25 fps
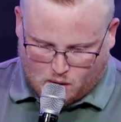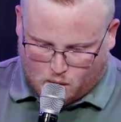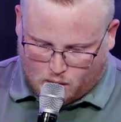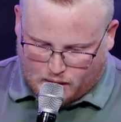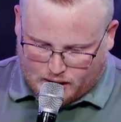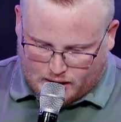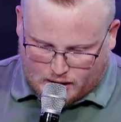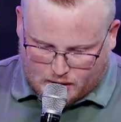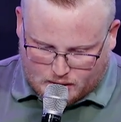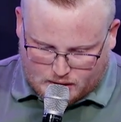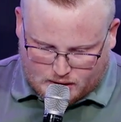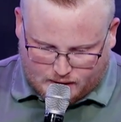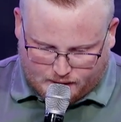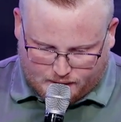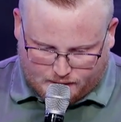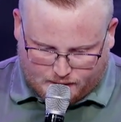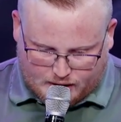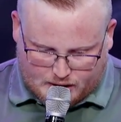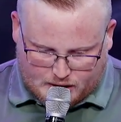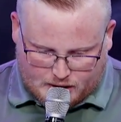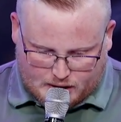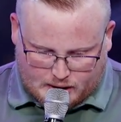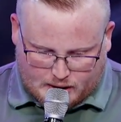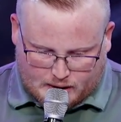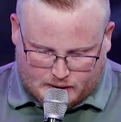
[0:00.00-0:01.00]
Windows of
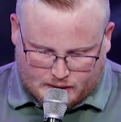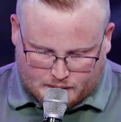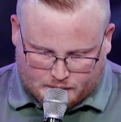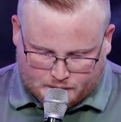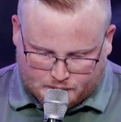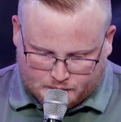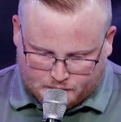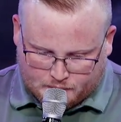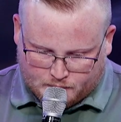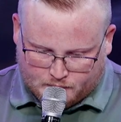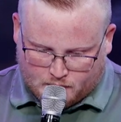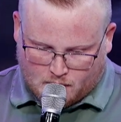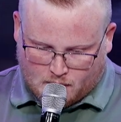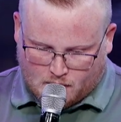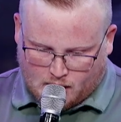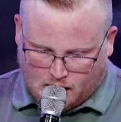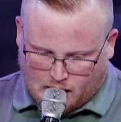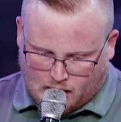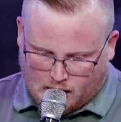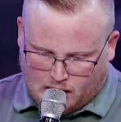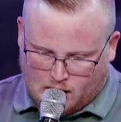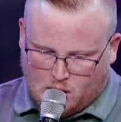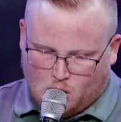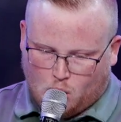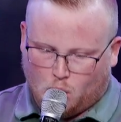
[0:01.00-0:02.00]
vision.
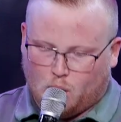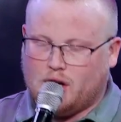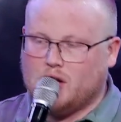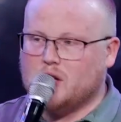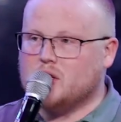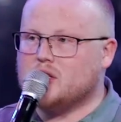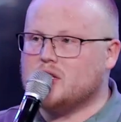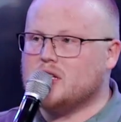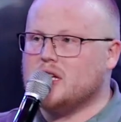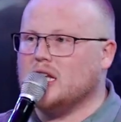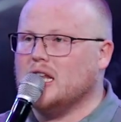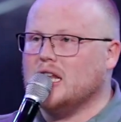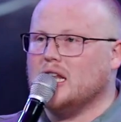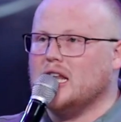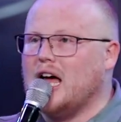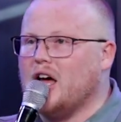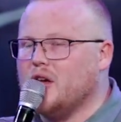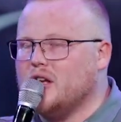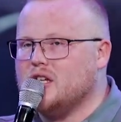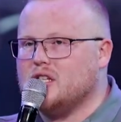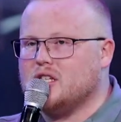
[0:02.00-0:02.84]
Windows allow you to